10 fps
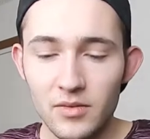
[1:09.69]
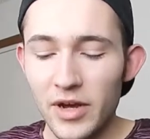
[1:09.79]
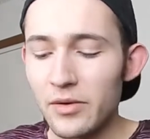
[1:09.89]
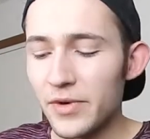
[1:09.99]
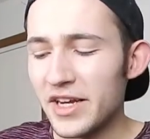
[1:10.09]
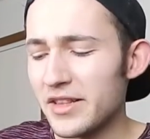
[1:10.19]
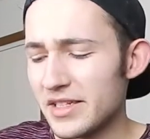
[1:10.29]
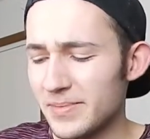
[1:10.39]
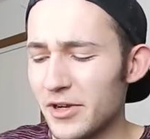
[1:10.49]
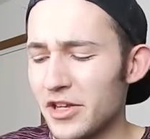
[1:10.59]
While reading
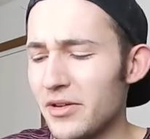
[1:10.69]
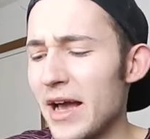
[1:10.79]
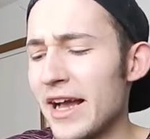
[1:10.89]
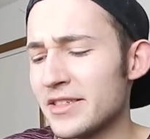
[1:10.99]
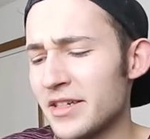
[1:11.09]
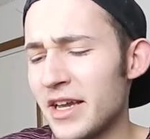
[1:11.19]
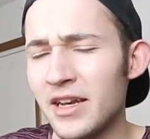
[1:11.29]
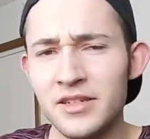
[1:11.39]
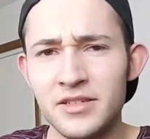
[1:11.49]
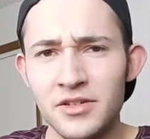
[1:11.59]
this book, you actually
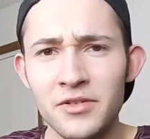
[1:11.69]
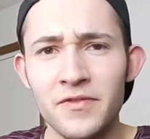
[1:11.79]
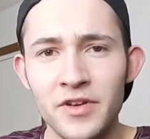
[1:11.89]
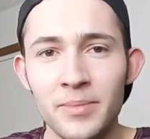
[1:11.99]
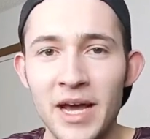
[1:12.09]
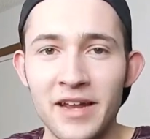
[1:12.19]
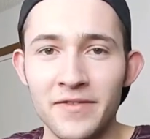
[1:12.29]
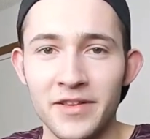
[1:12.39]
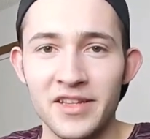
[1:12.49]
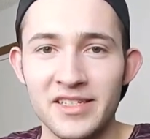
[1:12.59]
kind of do feel
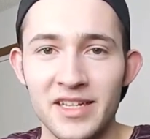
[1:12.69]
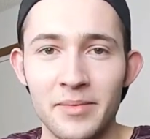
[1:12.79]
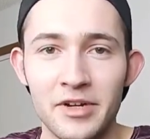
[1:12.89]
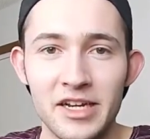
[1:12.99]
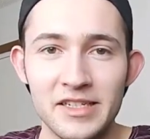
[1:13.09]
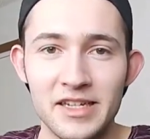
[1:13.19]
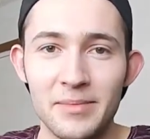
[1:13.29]
bad for the celebrities.